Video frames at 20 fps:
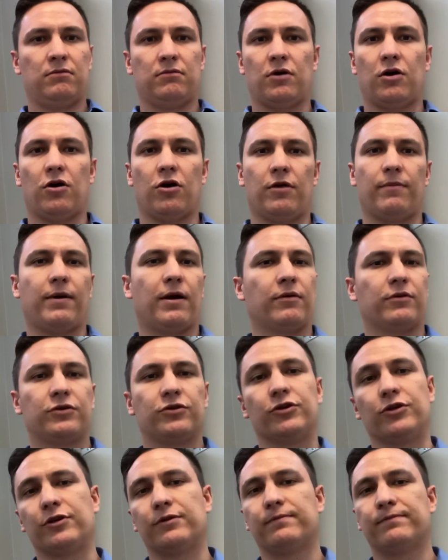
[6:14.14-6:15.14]
all the power to
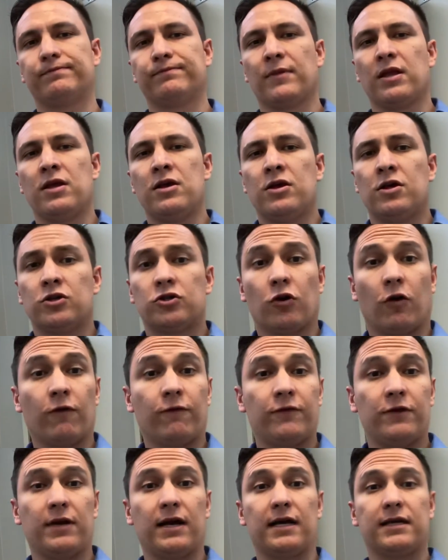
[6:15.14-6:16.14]
you. So
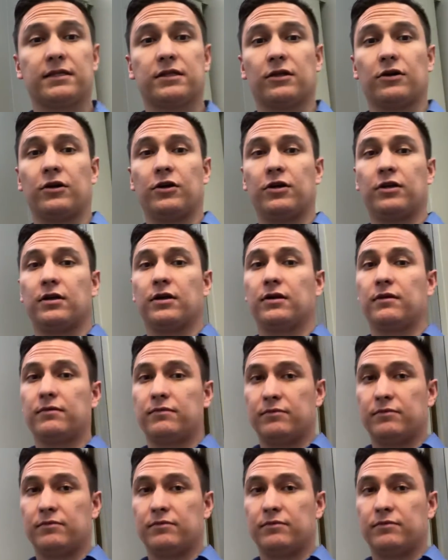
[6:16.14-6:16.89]
hopefully you guys learned